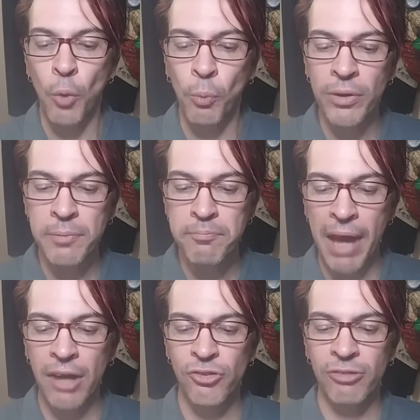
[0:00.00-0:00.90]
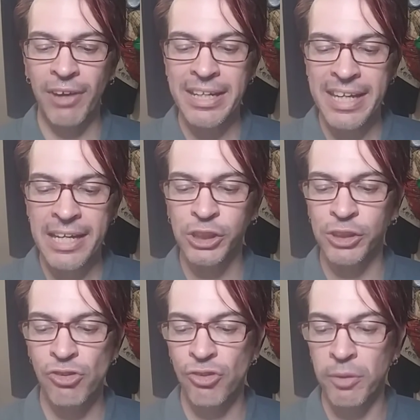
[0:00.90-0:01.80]
When the mass of
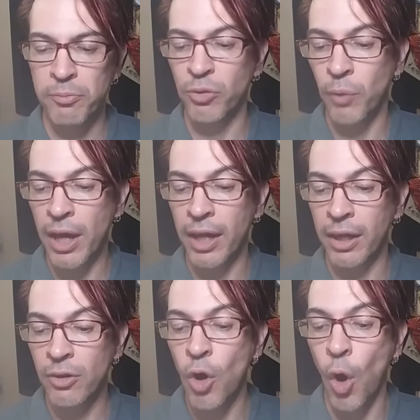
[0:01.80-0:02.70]
ideation slips away,